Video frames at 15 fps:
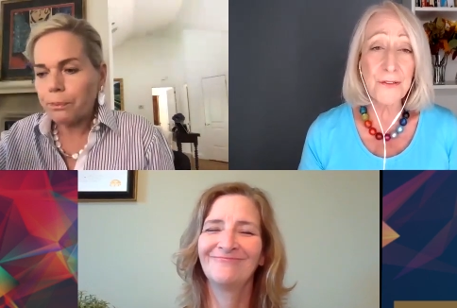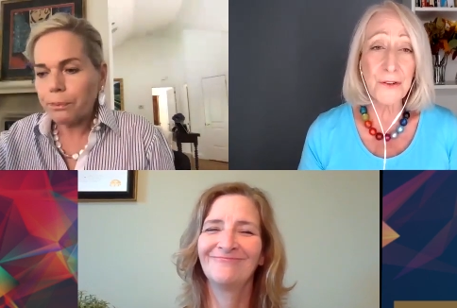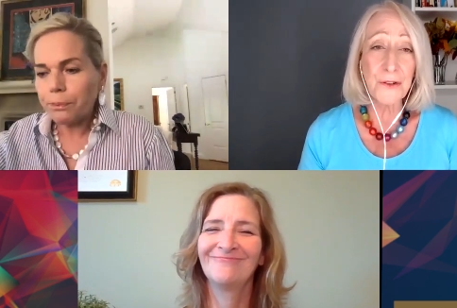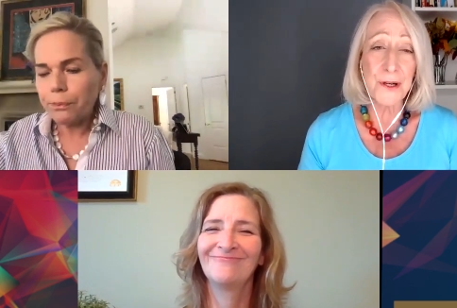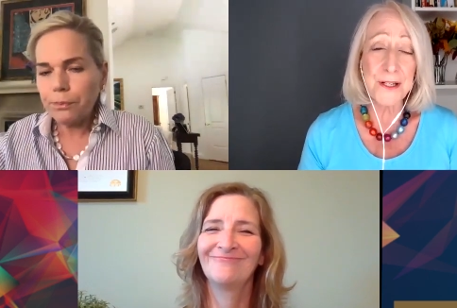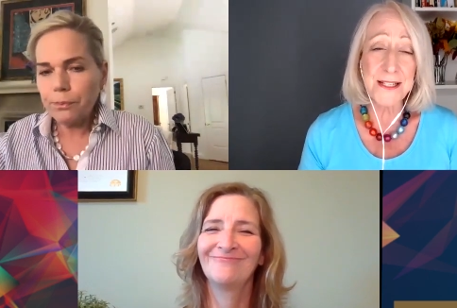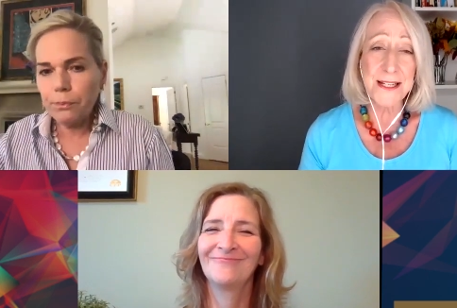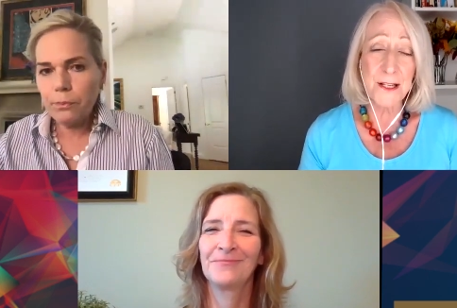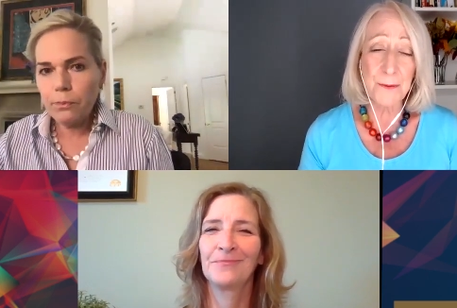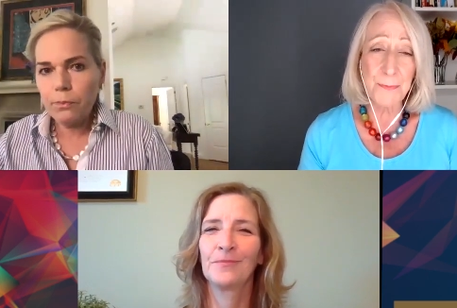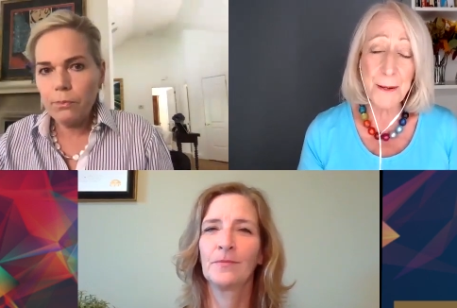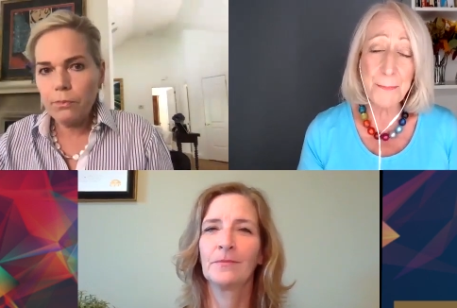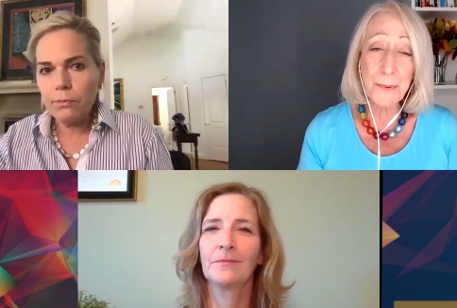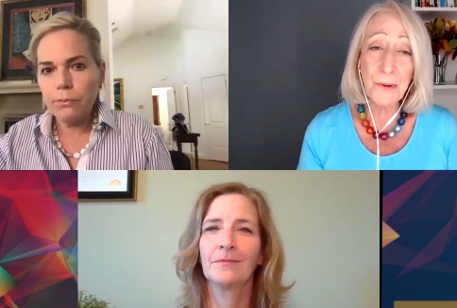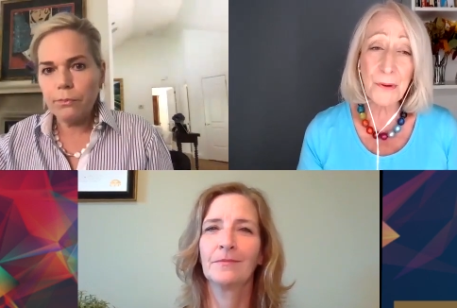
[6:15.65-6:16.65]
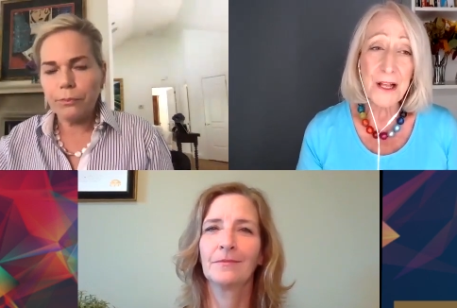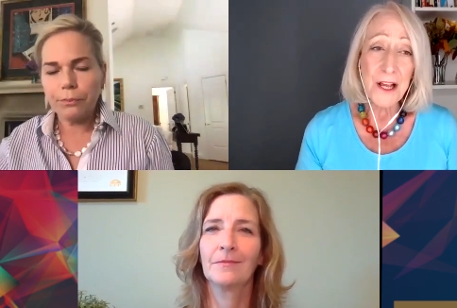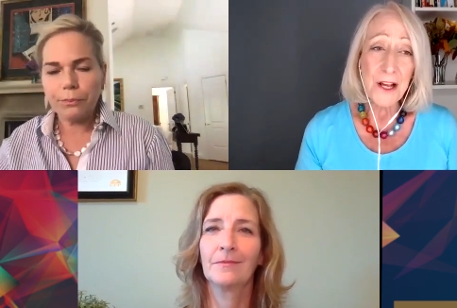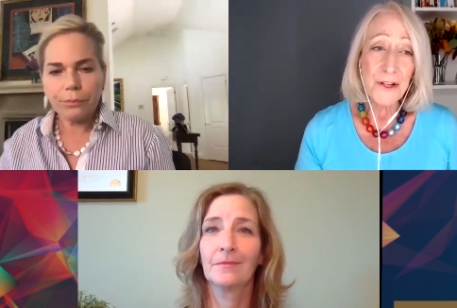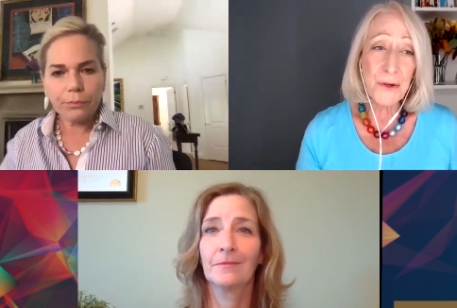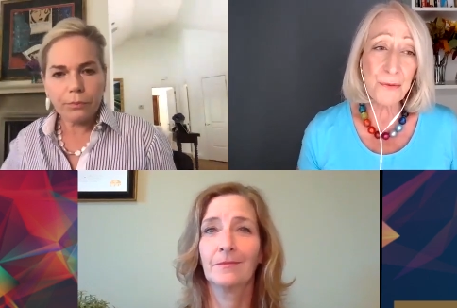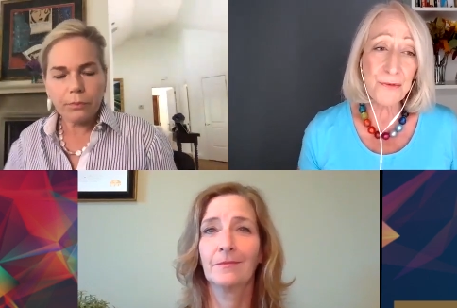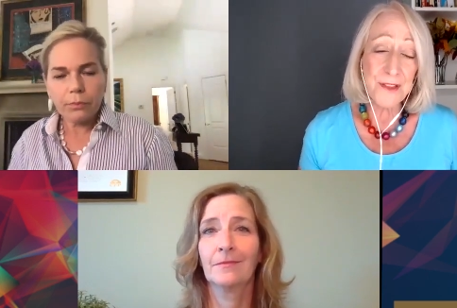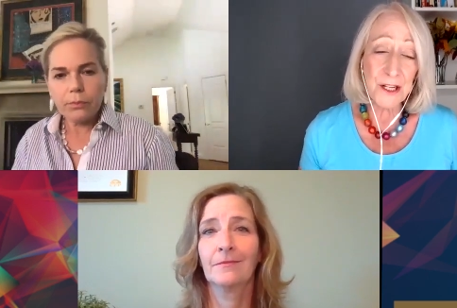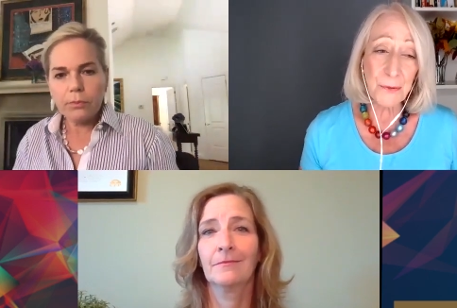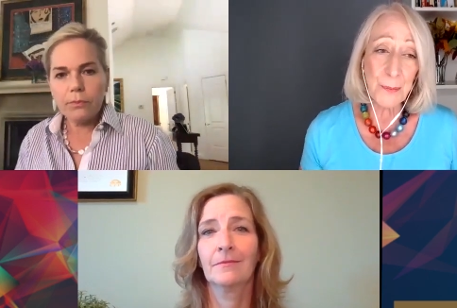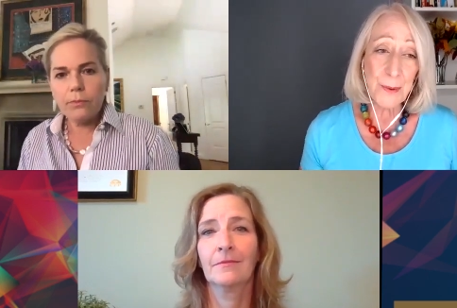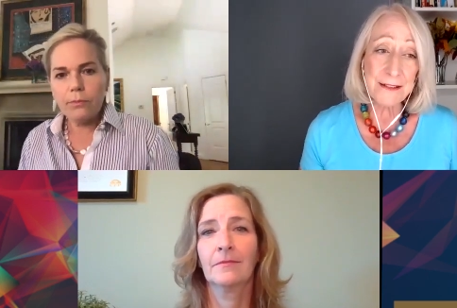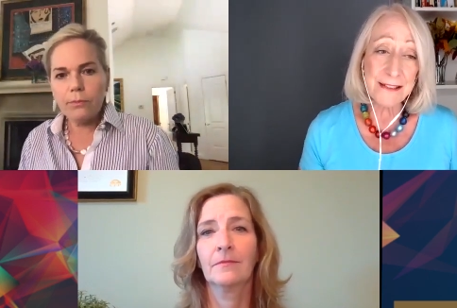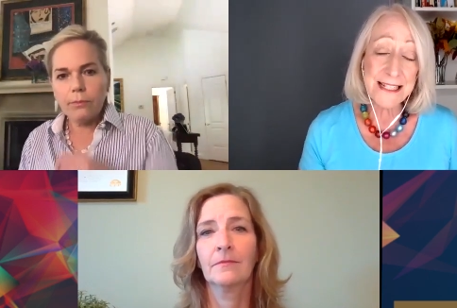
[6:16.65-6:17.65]
Speaker 1: of course, is that people don't
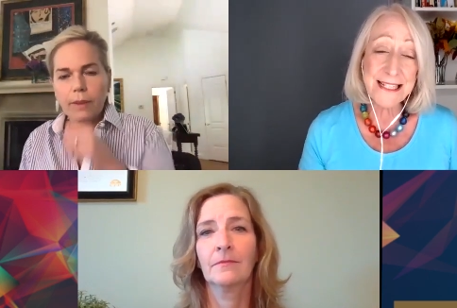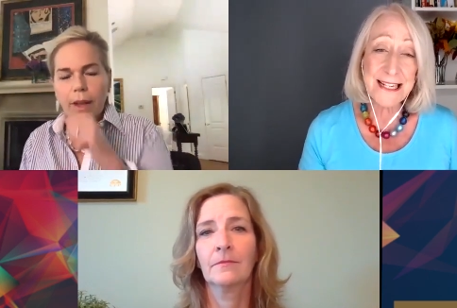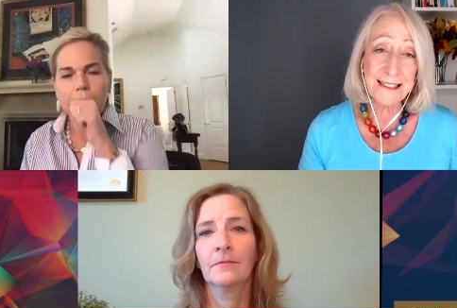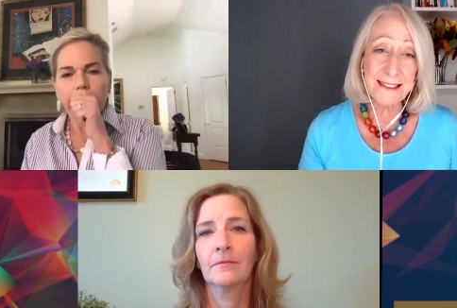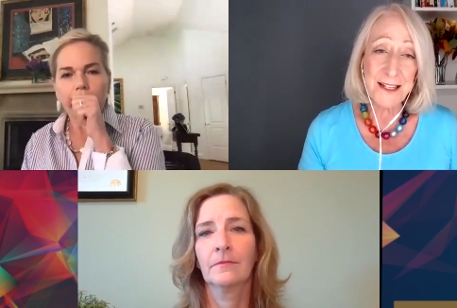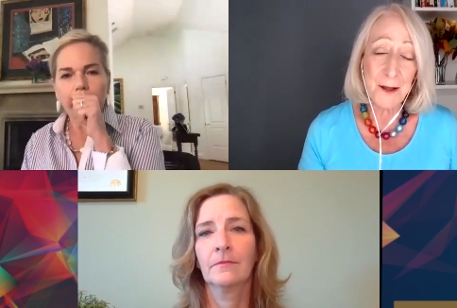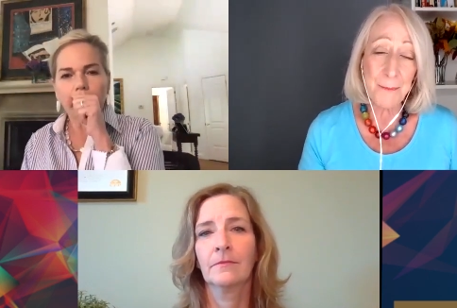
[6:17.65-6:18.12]
think realistically